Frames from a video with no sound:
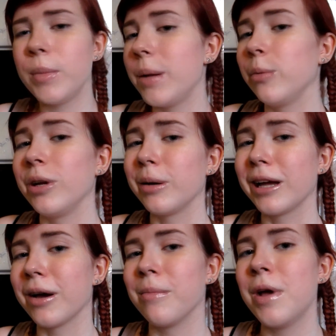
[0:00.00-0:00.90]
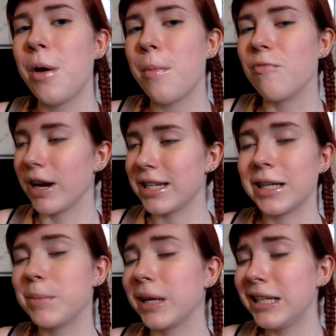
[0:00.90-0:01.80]
Maybe we could become
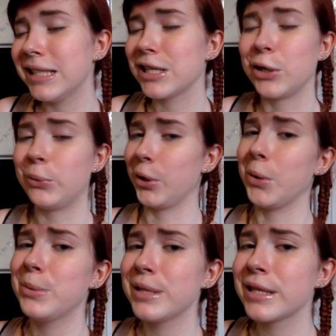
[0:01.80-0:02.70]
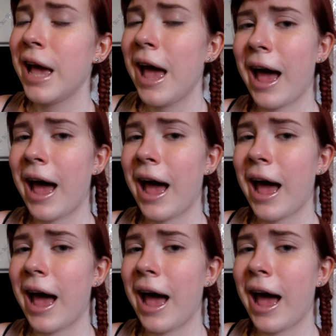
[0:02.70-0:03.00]
writing buddies, who knows.